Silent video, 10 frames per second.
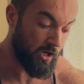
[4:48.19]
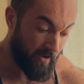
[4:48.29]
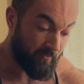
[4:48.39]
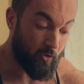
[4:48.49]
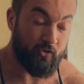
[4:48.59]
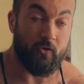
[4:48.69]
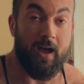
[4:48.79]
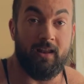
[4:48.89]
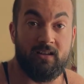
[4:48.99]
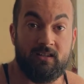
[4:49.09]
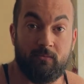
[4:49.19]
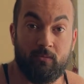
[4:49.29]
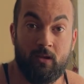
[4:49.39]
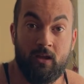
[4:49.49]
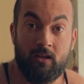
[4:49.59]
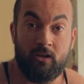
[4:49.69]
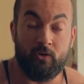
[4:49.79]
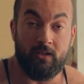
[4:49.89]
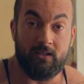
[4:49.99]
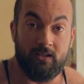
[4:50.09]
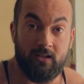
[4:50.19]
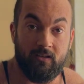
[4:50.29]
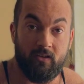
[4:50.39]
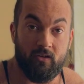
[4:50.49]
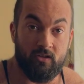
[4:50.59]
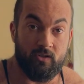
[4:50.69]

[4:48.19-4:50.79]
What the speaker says: I've also added some creatine in here.